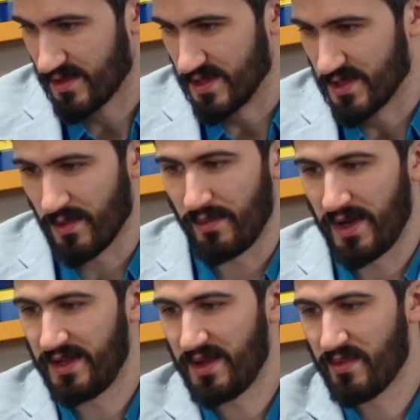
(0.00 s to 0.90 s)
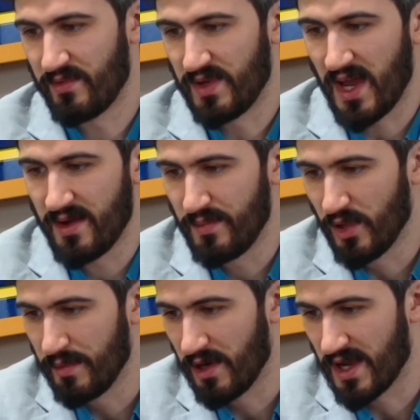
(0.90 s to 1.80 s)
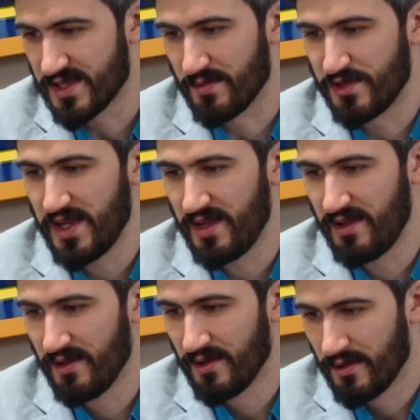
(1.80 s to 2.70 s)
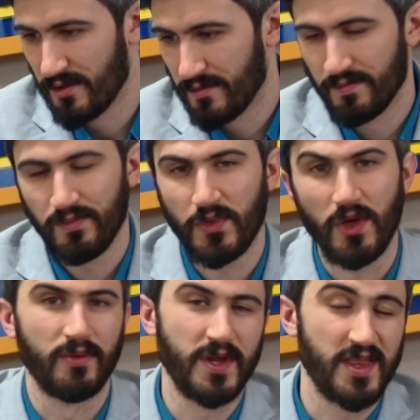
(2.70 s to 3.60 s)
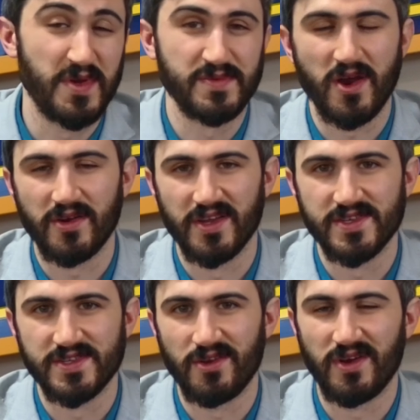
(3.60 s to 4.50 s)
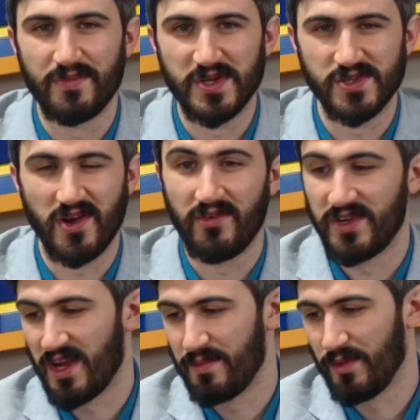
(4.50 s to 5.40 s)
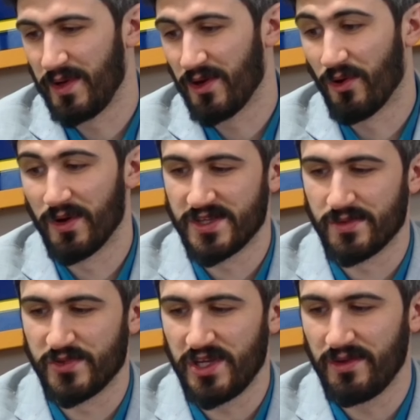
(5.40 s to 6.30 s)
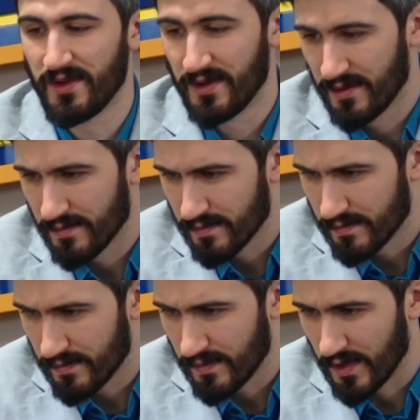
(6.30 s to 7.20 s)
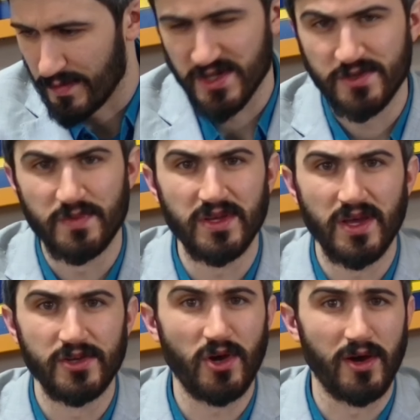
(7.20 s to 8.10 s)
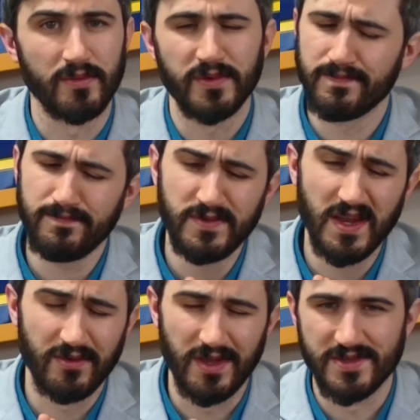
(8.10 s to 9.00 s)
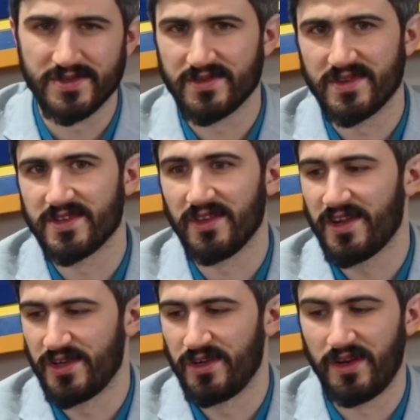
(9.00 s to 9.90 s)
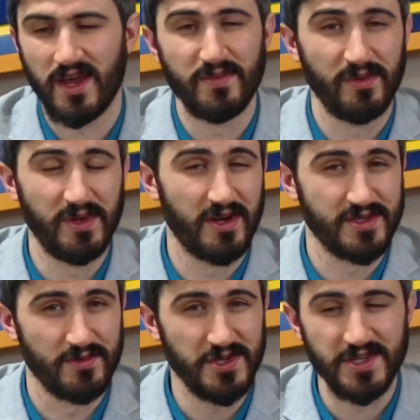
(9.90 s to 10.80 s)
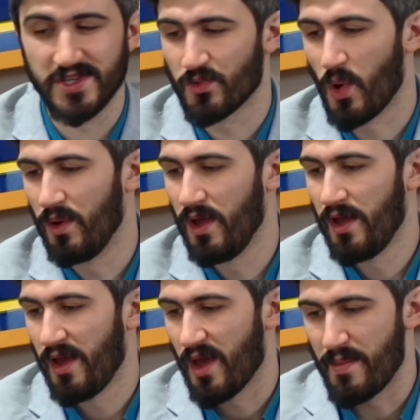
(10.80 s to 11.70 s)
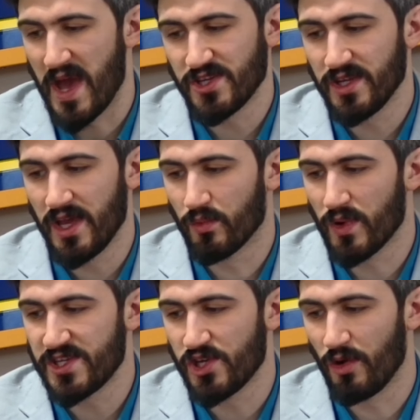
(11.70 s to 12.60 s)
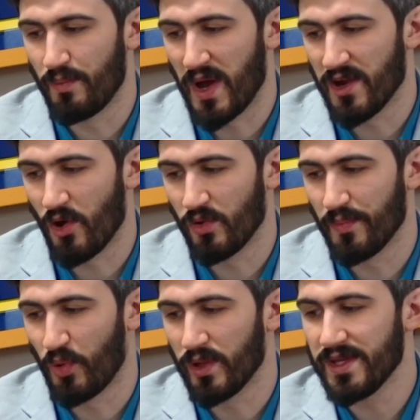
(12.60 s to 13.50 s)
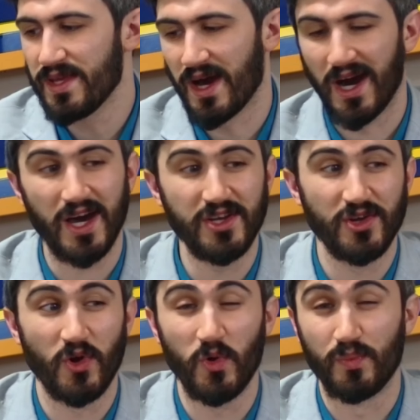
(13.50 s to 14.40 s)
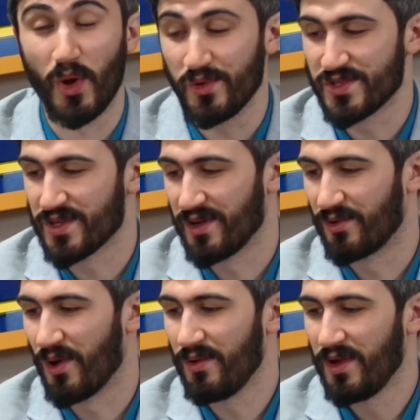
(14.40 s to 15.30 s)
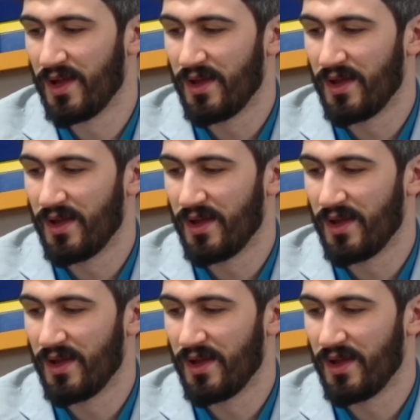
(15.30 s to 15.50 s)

Someone by the name of 9mm SMG, though not the best marketing since they don't have a picture of a 9mm or an SMG. It appears to be a dog, but nevertheless, this alleged 9mm SMG says, quote, imagine getting ratioed by your own employee on your own post, unquote.